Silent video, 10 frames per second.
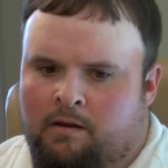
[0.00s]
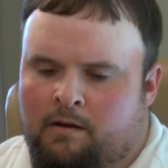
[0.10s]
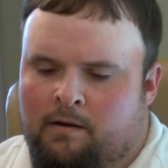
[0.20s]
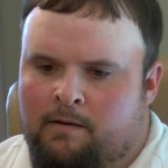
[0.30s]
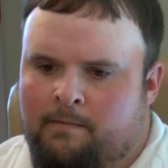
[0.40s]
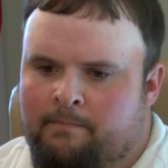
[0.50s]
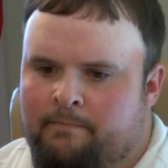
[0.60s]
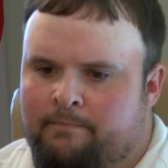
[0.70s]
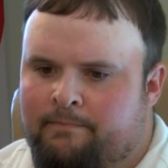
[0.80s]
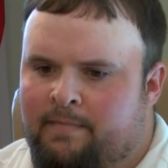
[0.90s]

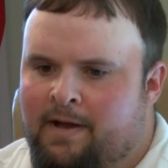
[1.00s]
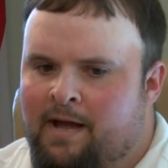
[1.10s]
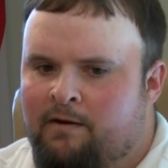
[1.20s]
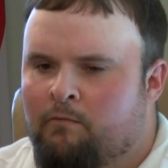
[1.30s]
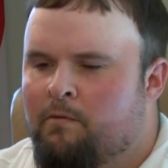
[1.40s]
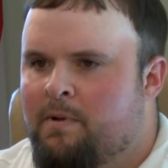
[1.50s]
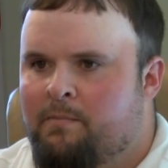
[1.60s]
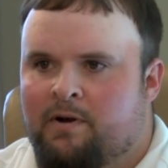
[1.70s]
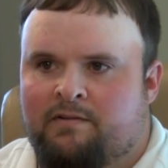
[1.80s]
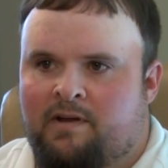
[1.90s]
I don't
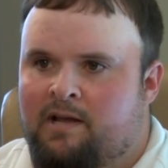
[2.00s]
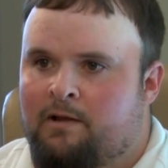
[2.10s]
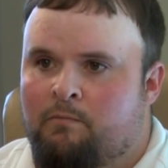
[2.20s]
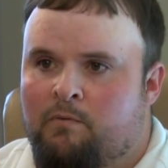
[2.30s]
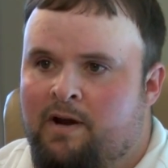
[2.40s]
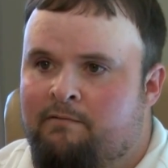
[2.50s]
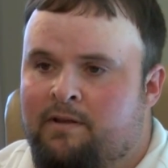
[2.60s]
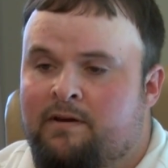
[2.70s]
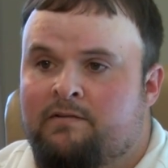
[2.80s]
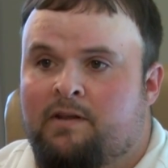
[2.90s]
remember exactly what
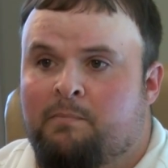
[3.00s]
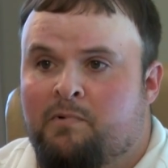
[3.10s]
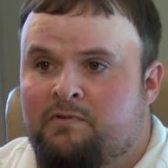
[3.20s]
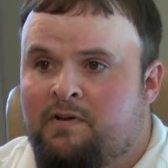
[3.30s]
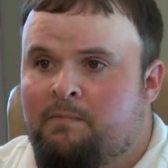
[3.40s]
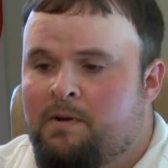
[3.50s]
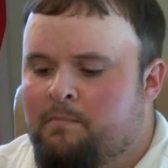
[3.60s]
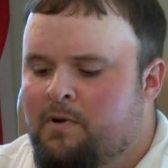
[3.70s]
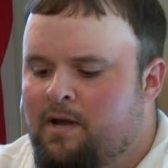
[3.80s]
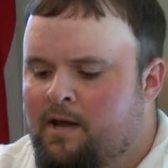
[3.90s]
everything's in the
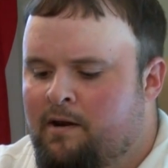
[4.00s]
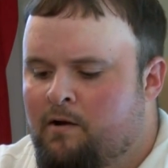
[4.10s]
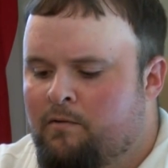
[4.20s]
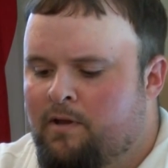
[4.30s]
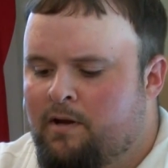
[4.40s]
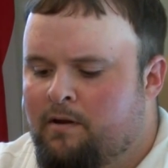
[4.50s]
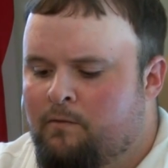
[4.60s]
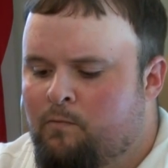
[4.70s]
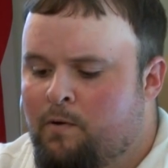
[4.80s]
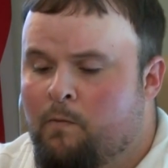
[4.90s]
presentment, but I know that we